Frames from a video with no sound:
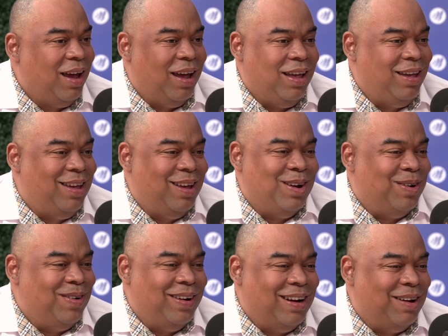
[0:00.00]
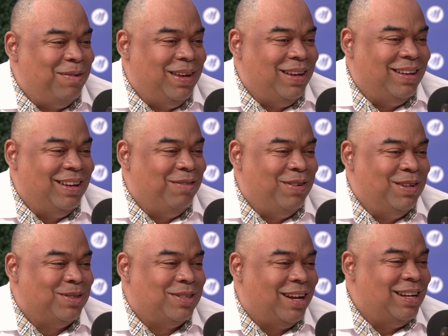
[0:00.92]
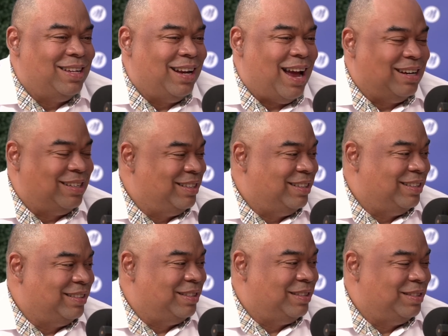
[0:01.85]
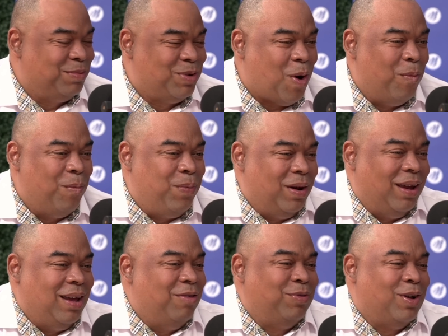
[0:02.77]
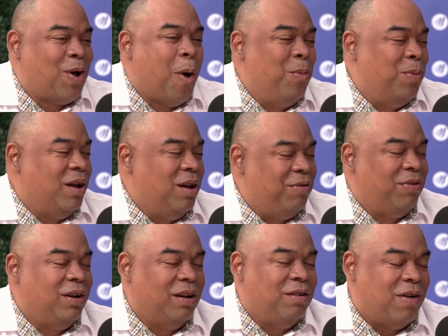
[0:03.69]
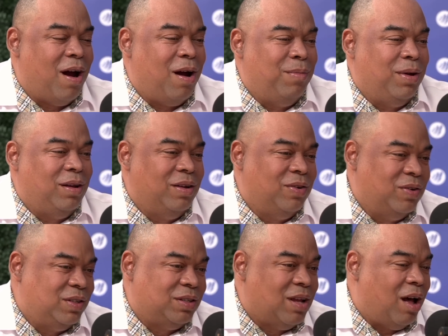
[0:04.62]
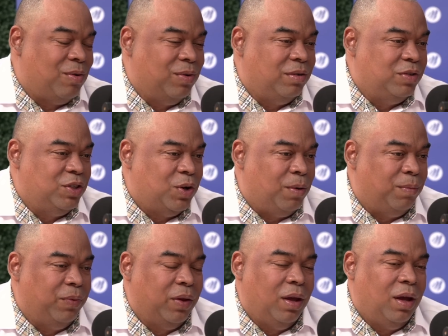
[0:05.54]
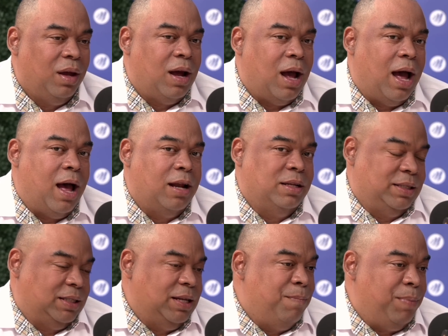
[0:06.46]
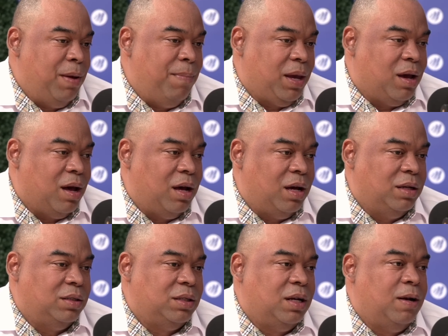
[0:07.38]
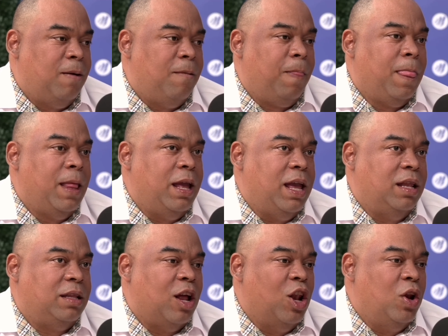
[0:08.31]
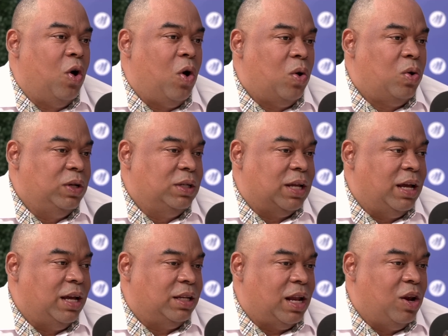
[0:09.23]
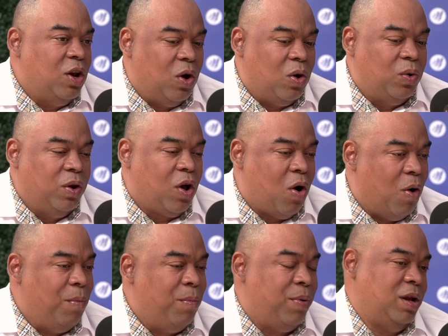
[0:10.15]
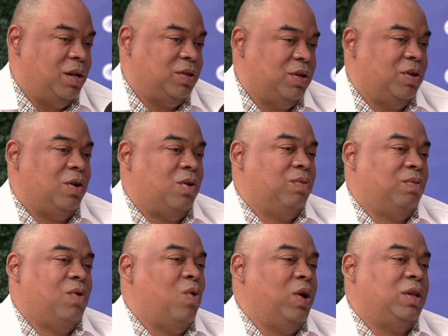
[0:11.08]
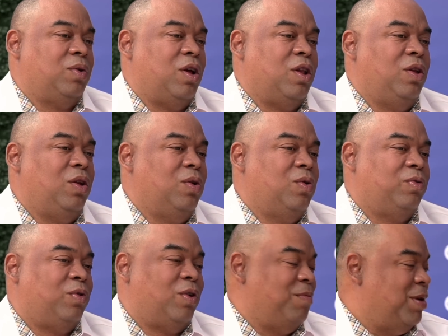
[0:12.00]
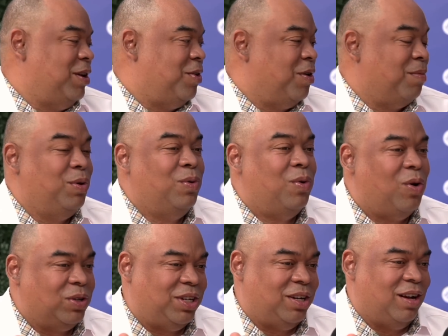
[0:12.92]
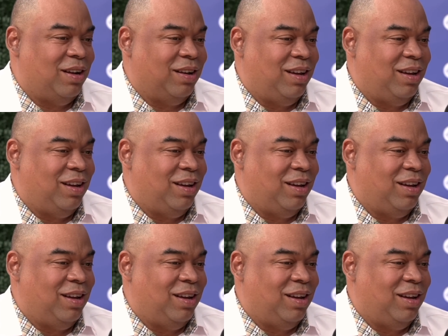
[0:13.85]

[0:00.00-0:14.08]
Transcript: if this was an international company, if it's a company in a different environment, the stock would have jumped, and simply because it allowed the company to go into a new, for a better word, blue ocean,